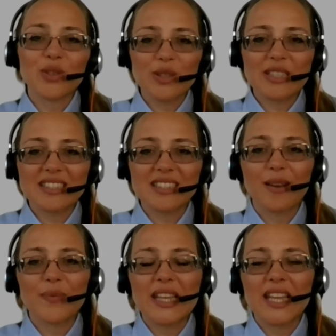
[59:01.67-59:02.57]
noticed
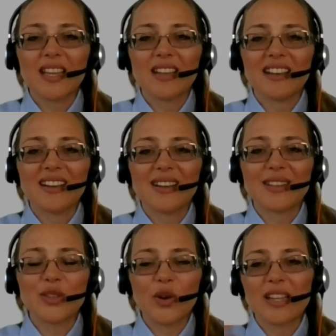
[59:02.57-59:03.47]
something
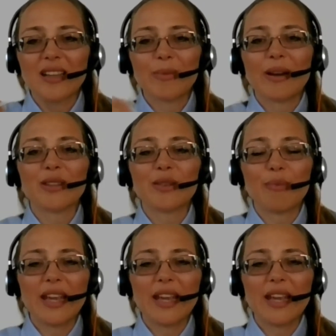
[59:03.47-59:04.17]
uh, talking about